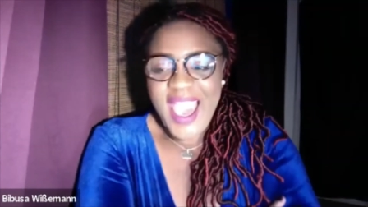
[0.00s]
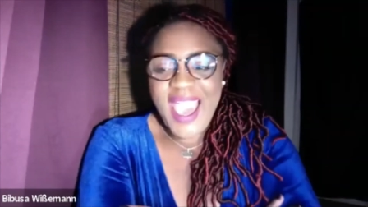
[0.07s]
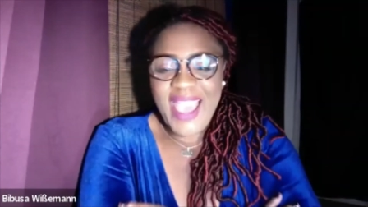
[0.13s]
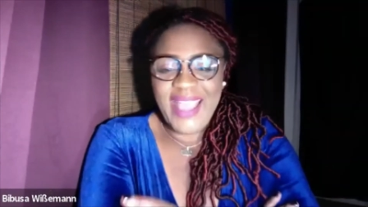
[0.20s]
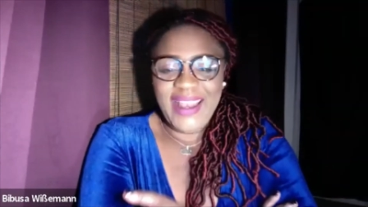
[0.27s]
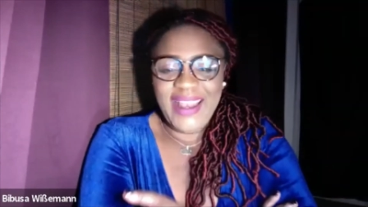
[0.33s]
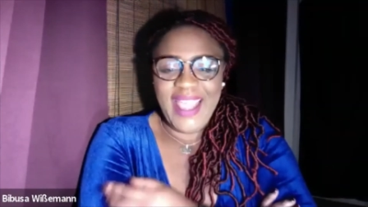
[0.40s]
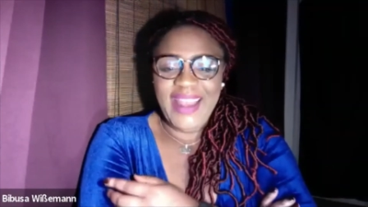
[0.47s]

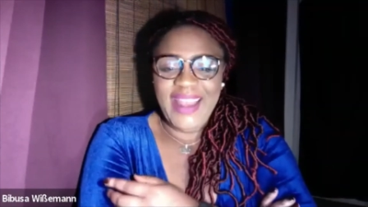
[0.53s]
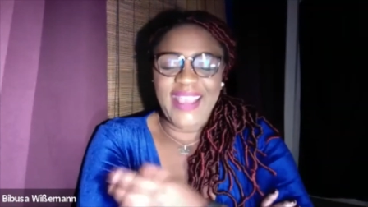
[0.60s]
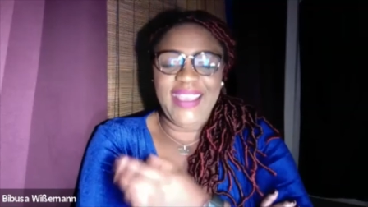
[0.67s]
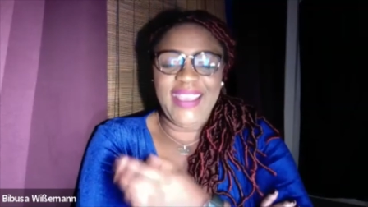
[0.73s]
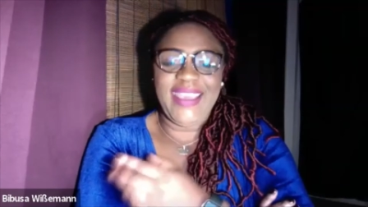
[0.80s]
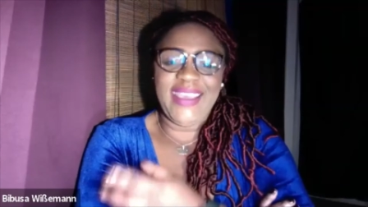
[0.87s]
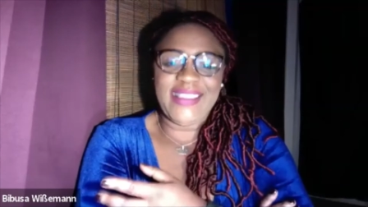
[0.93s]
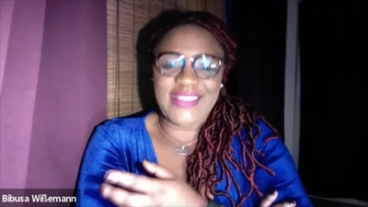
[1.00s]
And I
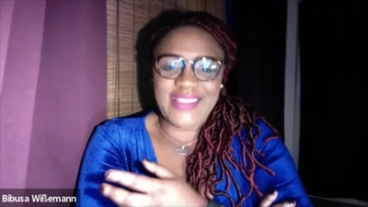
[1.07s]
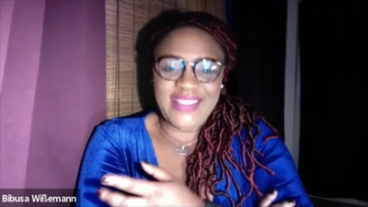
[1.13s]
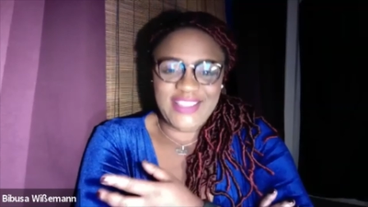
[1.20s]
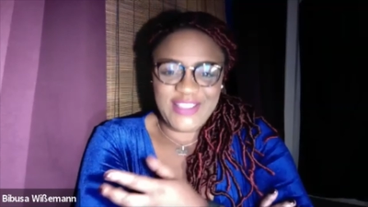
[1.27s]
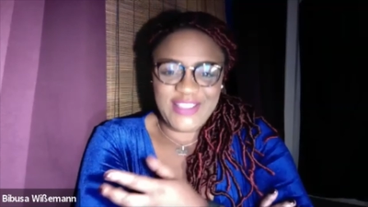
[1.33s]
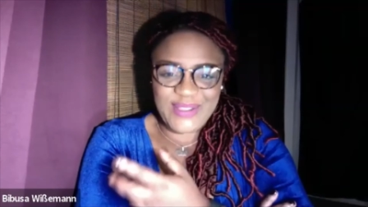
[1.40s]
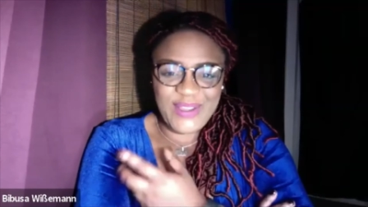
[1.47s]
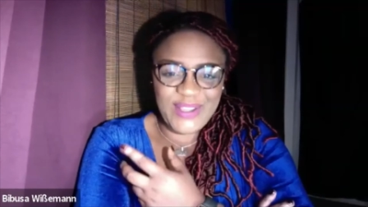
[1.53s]
guess it
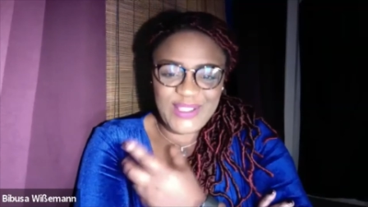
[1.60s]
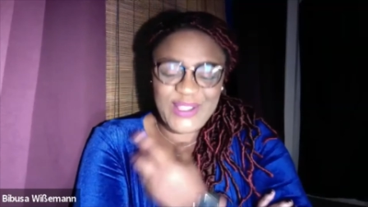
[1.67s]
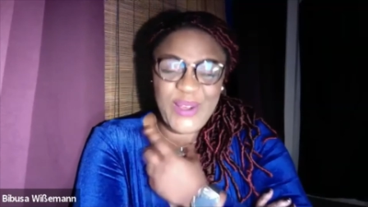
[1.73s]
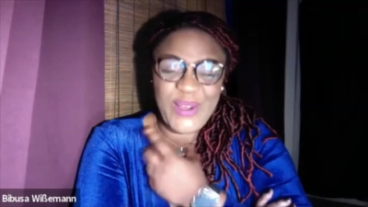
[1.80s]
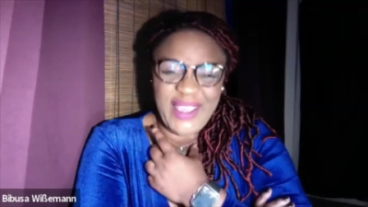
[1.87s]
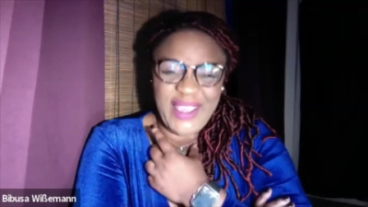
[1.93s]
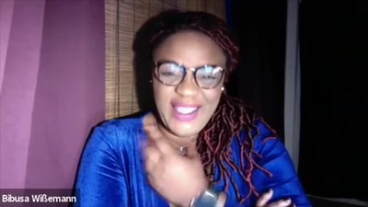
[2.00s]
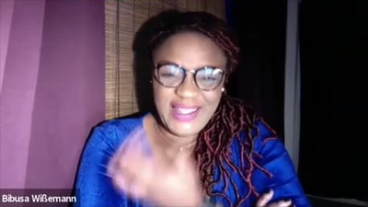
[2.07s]
just got
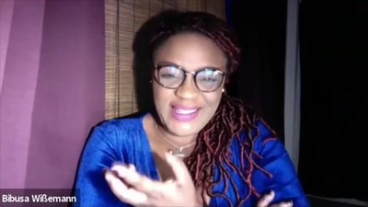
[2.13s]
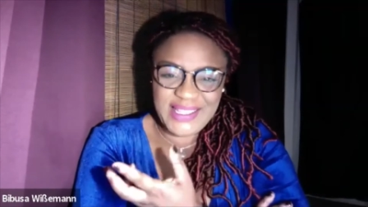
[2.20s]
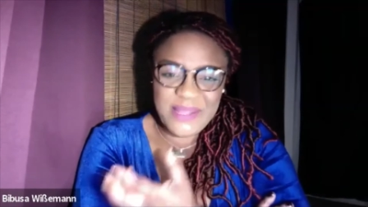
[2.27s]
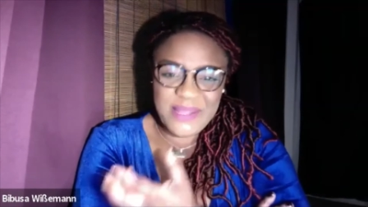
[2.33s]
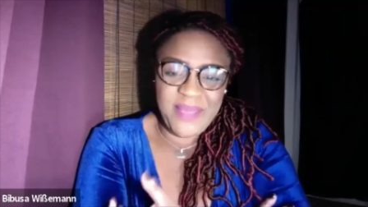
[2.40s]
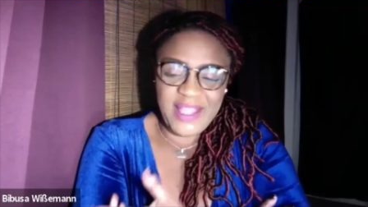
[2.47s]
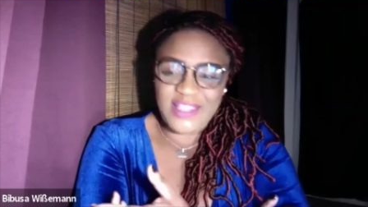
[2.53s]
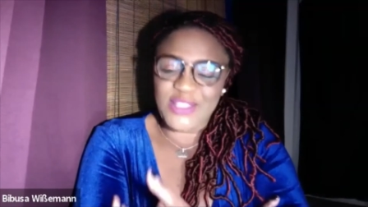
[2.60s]
so
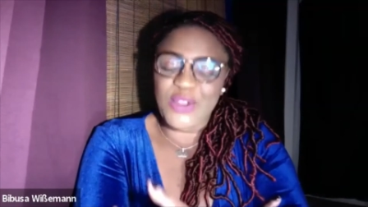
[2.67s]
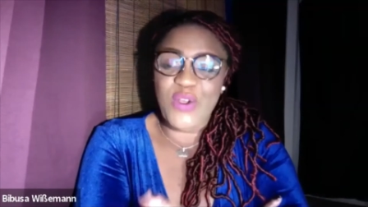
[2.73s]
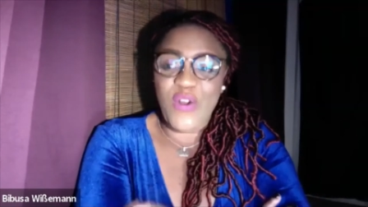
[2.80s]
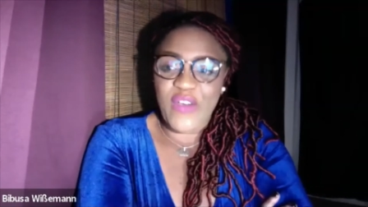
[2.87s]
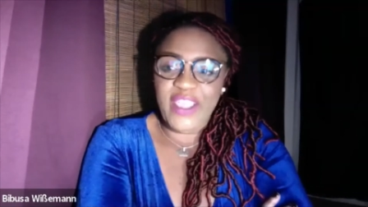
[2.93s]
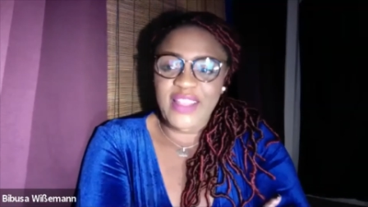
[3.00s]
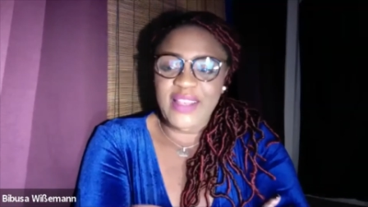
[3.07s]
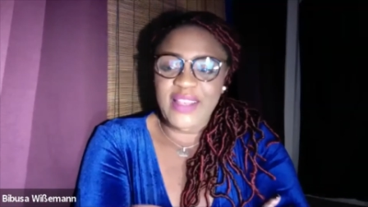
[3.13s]
intimate,
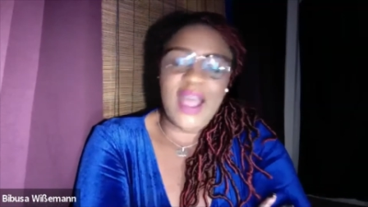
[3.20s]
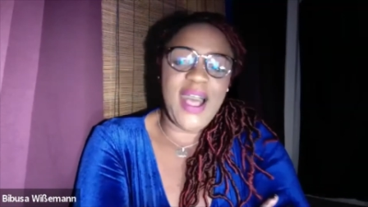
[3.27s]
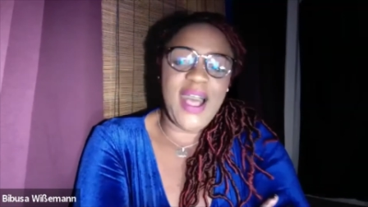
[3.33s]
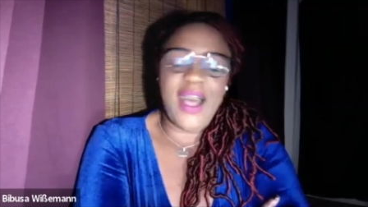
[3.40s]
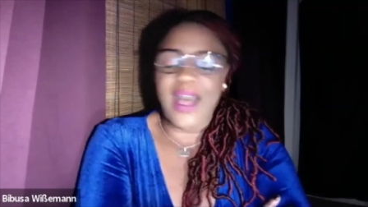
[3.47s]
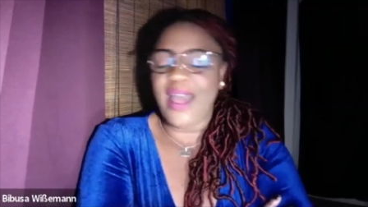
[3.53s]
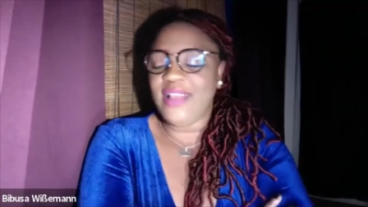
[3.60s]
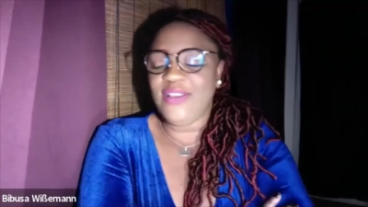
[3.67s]
going,
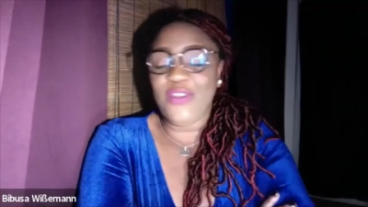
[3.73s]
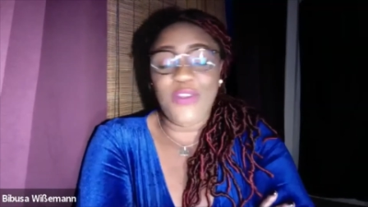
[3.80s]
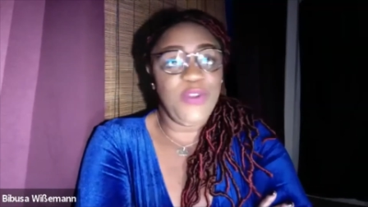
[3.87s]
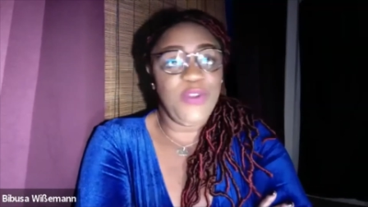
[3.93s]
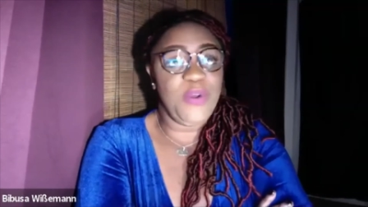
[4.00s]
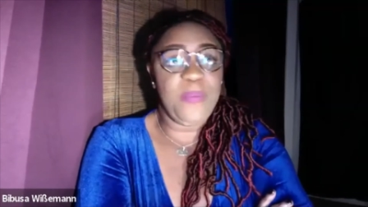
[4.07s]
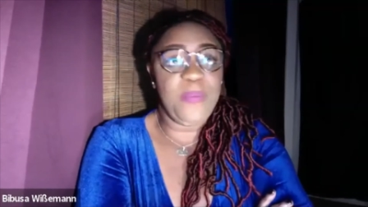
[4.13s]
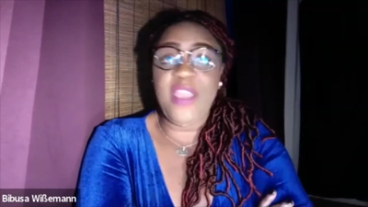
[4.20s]
I don't
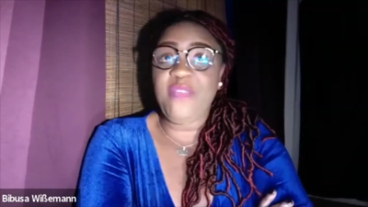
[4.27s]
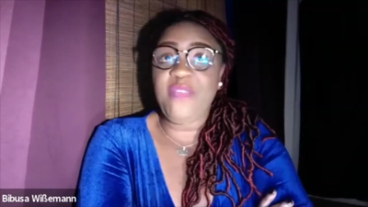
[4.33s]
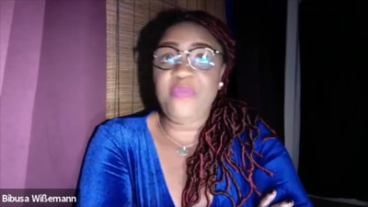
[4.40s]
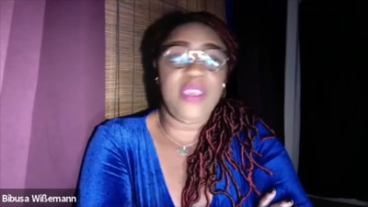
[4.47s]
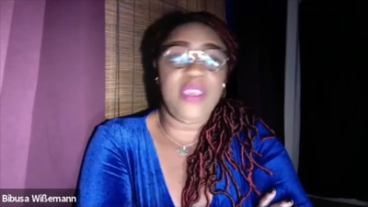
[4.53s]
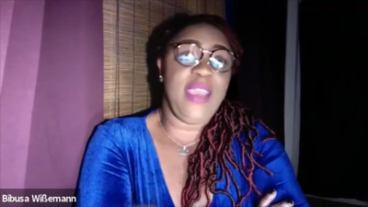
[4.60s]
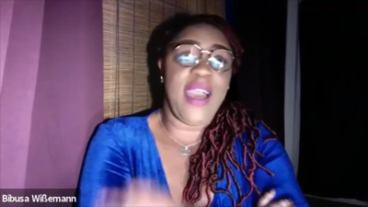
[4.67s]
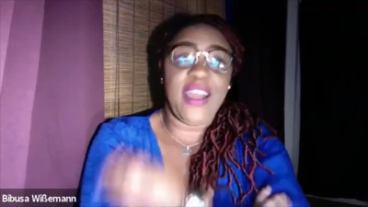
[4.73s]
know,
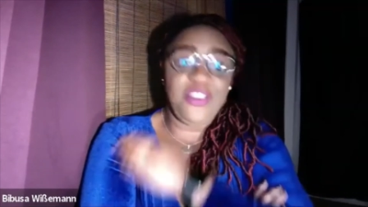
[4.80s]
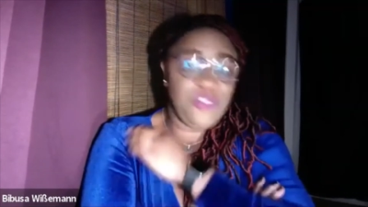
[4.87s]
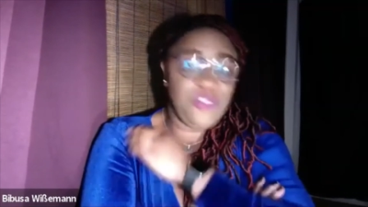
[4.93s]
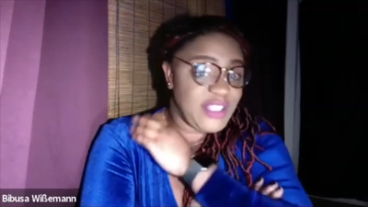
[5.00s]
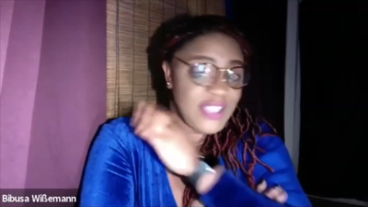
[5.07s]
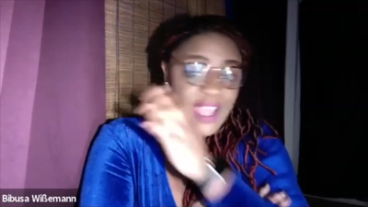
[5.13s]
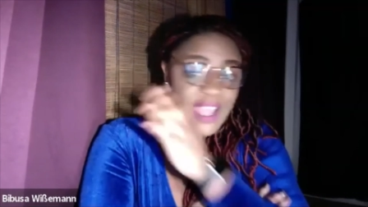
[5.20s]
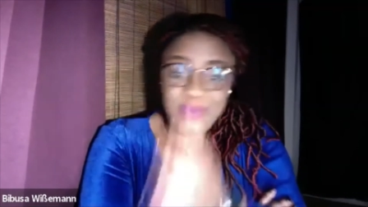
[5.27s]
maybe
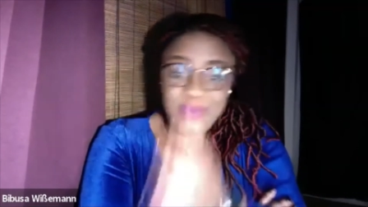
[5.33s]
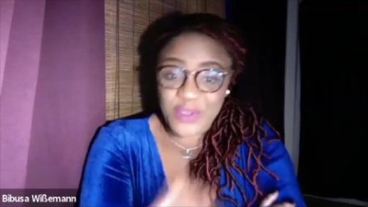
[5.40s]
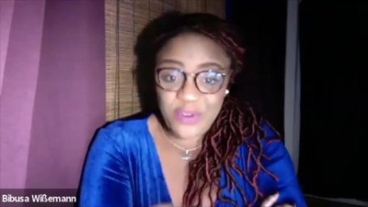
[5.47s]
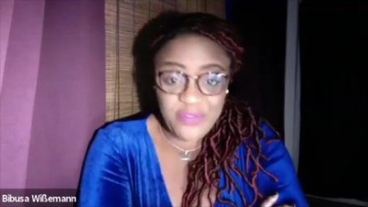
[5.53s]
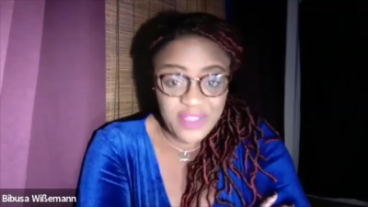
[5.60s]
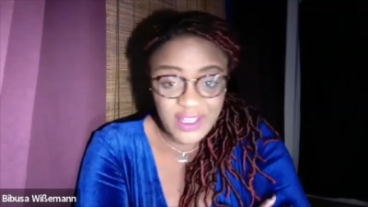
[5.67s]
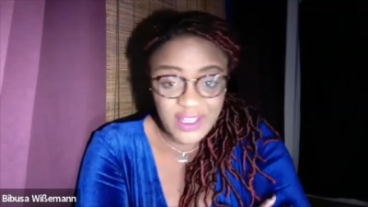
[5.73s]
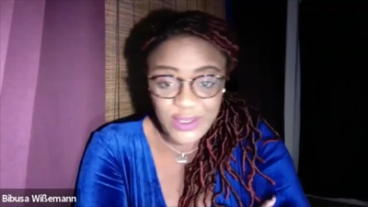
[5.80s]
100 times
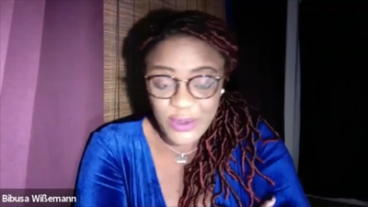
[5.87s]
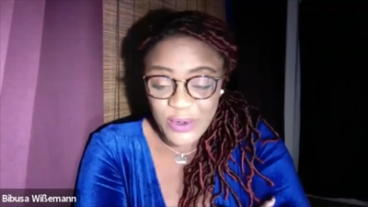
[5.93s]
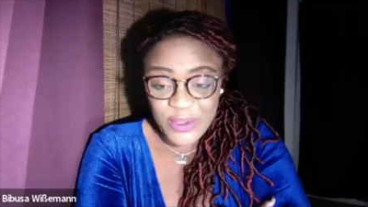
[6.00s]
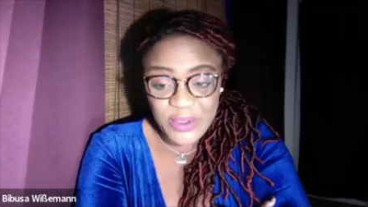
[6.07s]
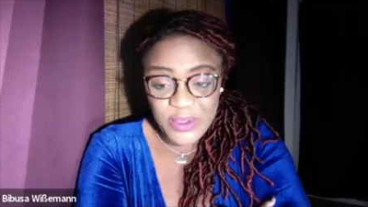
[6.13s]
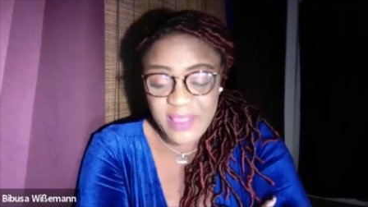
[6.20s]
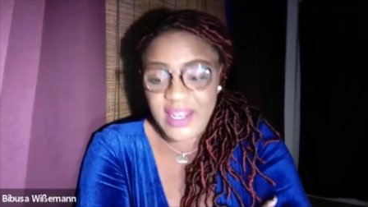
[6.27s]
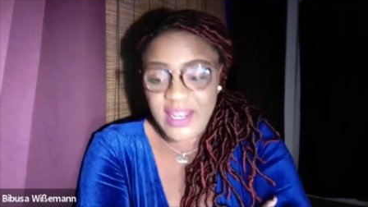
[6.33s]
over the
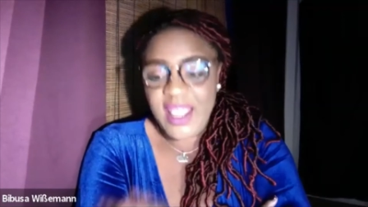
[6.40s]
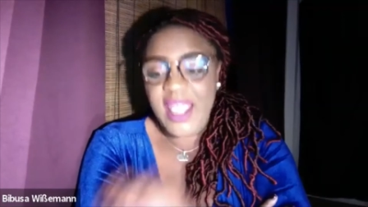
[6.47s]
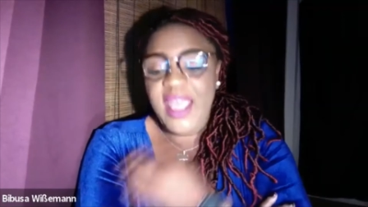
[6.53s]
document.